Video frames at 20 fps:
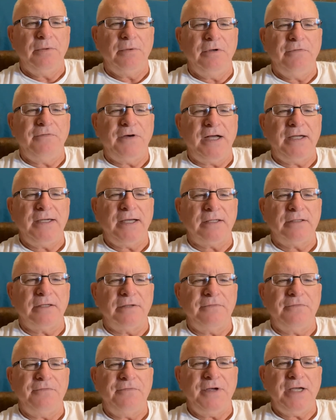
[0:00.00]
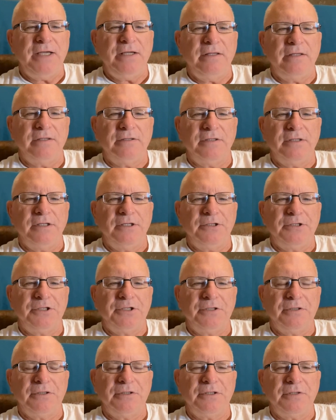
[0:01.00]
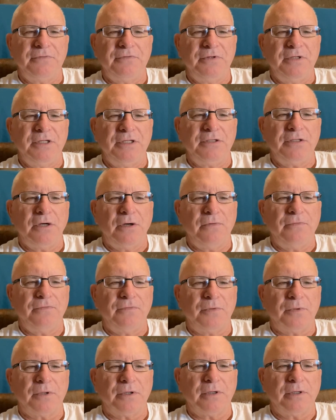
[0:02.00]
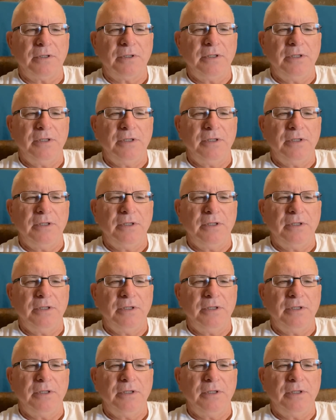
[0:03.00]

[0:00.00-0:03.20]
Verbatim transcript: we find out that faith is the assurance of things hoped for,